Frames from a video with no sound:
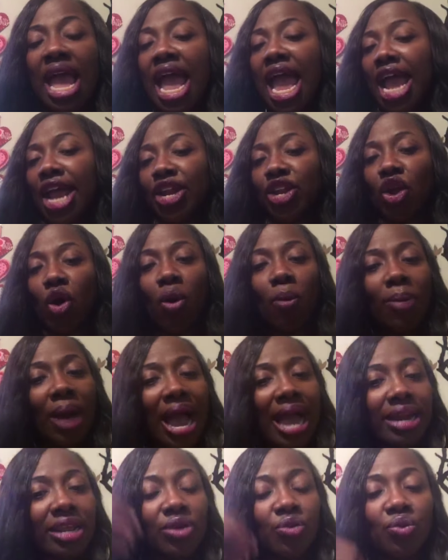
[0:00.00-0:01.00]
and
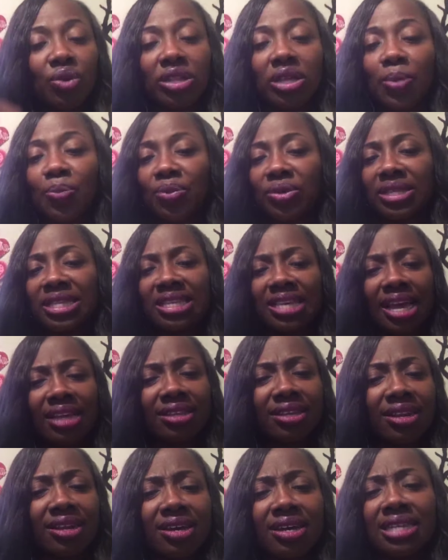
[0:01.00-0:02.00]
nobody really
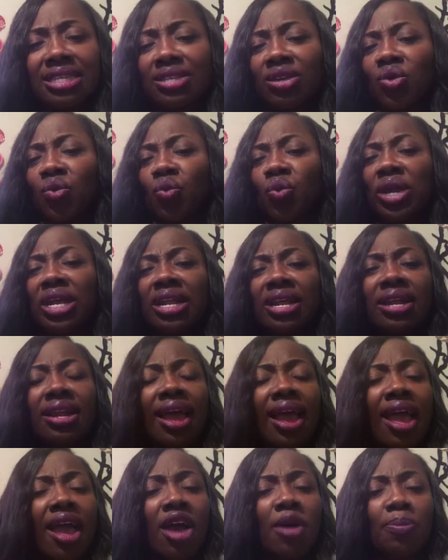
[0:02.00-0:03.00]
protected us and we didn't
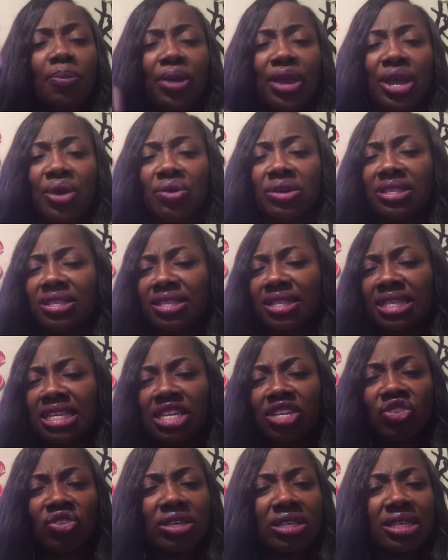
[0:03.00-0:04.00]
have parents to
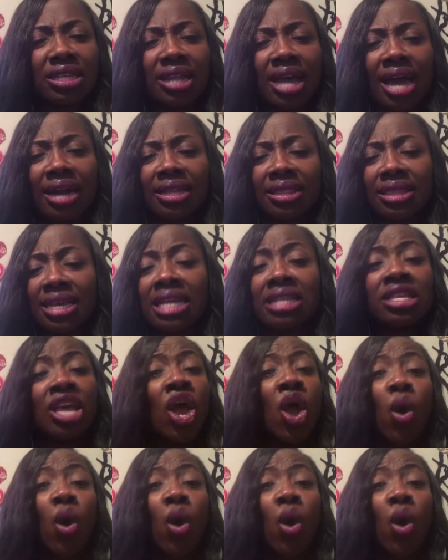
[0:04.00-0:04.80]
teach us a lot of things,